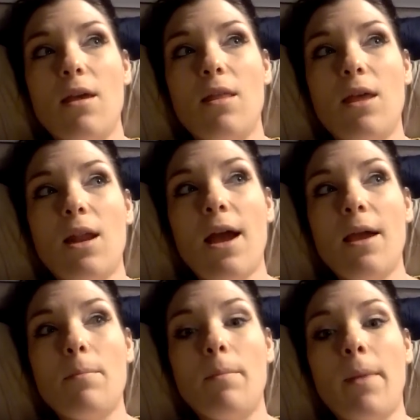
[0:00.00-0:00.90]
that
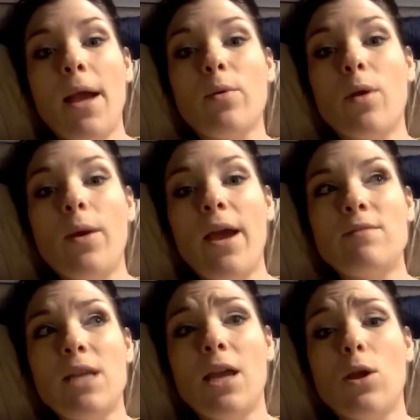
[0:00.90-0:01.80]
I
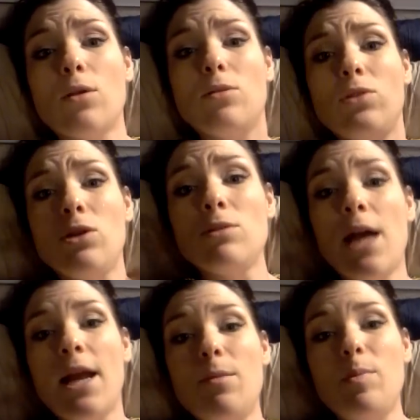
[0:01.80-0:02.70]
microwaved a little
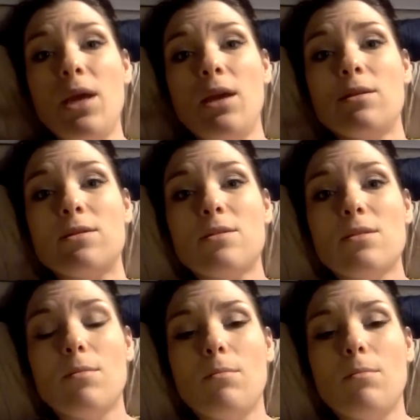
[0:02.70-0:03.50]
tiny piece,